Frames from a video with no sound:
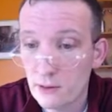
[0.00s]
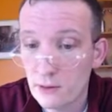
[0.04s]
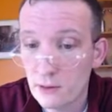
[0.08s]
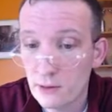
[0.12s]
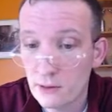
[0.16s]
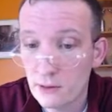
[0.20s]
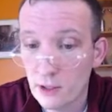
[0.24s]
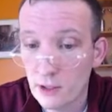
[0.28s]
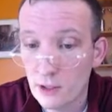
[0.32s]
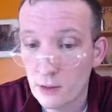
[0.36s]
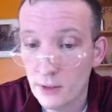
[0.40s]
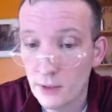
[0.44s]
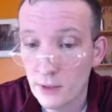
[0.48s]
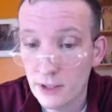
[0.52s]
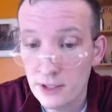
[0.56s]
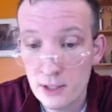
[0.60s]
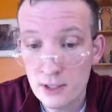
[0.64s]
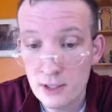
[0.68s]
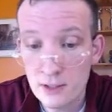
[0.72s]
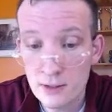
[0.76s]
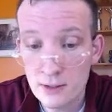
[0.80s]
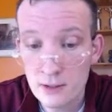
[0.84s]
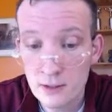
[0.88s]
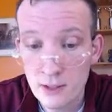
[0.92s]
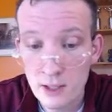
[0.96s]
So this
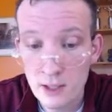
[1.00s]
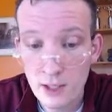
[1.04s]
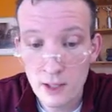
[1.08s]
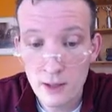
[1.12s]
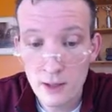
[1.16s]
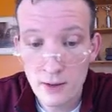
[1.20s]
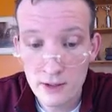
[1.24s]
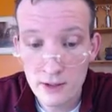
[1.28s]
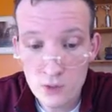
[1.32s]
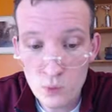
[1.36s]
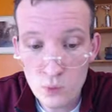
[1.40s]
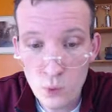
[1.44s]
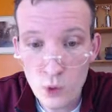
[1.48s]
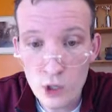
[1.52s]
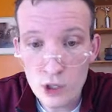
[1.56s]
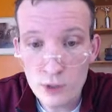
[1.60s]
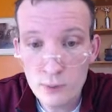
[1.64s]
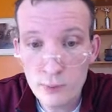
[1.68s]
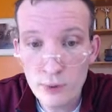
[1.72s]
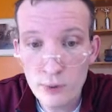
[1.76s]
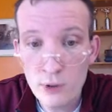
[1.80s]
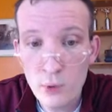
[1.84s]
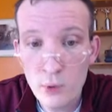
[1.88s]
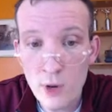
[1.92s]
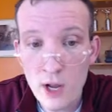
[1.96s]
has worked
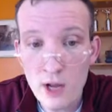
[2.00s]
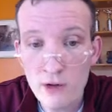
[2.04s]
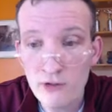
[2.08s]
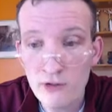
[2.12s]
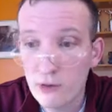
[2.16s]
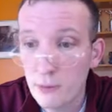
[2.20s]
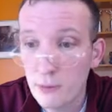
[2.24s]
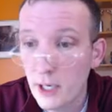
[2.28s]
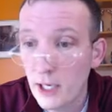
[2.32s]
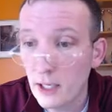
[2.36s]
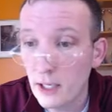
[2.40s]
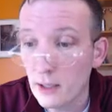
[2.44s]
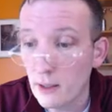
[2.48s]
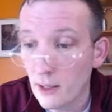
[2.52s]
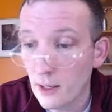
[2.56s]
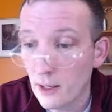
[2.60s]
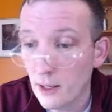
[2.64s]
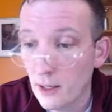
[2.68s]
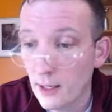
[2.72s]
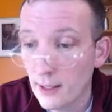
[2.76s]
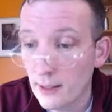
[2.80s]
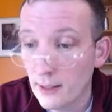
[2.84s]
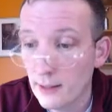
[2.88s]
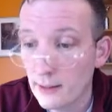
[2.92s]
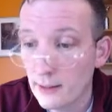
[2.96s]
pretty well for me,
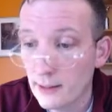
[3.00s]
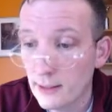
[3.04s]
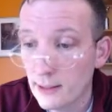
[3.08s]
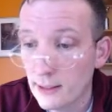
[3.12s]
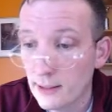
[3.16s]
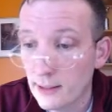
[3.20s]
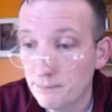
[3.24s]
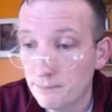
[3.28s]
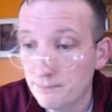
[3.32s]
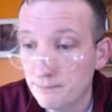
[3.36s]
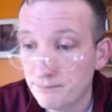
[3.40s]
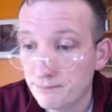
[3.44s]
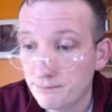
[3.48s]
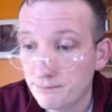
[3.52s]
and I